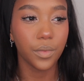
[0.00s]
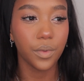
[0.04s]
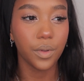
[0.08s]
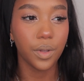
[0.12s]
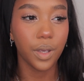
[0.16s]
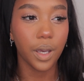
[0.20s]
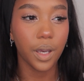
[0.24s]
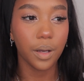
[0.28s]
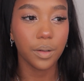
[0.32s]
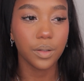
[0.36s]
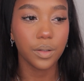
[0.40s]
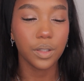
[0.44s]

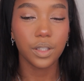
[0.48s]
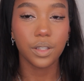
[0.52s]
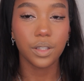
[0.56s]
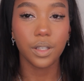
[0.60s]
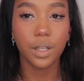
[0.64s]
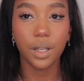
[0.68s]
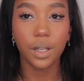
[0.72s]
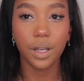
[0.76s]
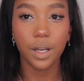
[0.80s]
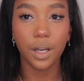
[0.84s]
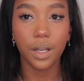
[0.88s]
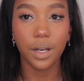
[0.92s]
Yeah, just
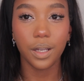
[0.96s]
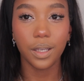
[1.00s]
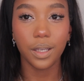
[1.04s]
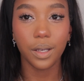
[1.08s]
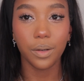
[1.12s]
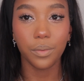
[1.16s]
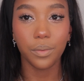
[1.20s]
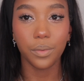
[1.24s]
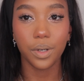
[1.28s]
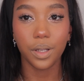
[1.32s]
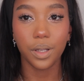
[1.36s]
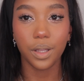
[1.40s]
gonna kind of
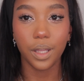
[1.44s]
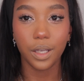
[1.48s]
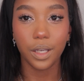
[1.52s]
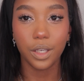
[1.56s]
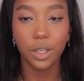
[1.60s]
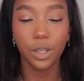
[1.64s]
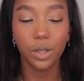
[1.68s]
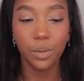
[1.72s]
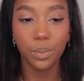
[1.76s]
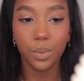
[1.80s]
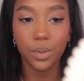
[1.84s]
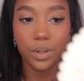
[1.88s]
get rid of that
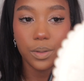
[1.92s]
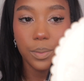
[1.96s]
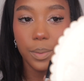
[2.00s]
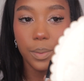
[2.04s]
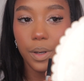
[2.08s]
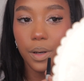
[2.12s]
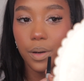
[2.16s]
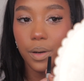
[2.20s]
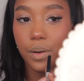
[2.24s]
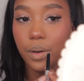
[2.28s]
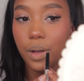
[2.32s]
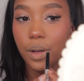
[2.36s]
Cupid's
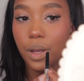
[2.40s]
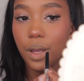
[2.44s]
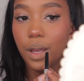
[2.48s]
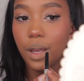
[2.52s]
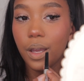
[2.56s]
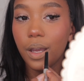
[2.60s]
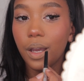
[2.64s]
bow.